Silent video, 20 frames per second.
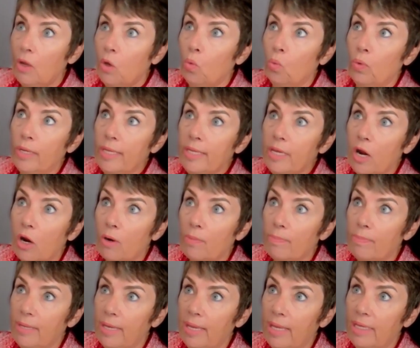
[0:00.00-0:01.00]
We
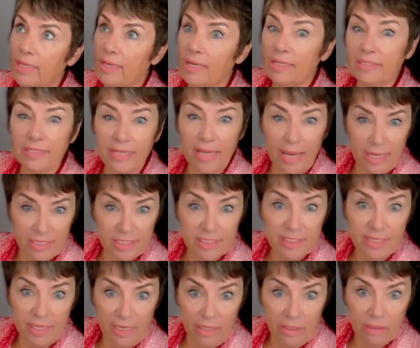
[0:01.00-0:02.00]
are being
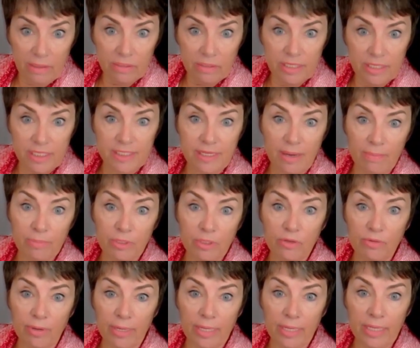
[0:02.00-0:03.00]
tested to some
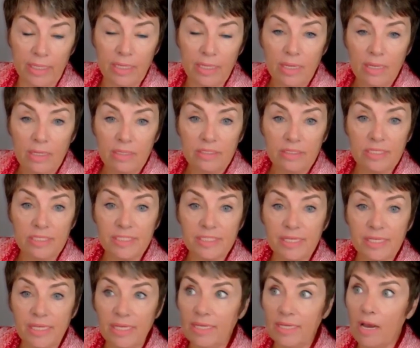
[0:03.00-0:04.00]
degree to
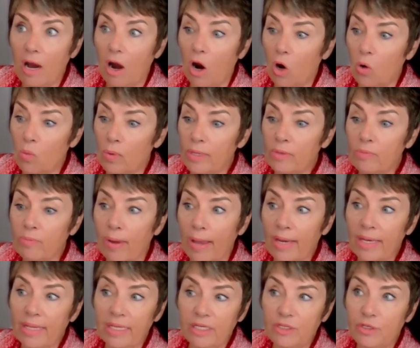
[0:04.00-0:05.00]
see, are we
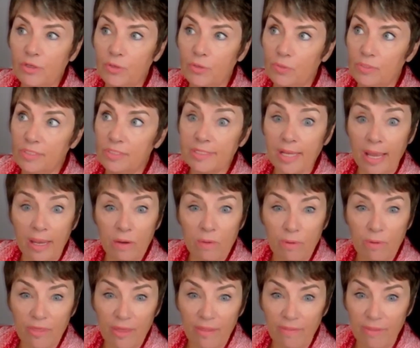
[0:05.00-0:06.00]
ready to stay
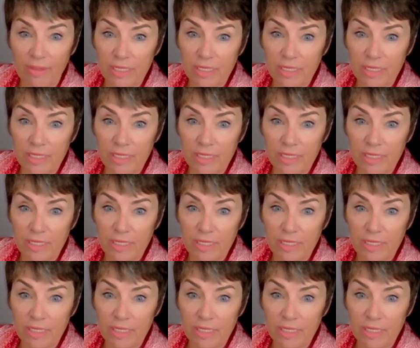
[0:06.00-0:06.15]
within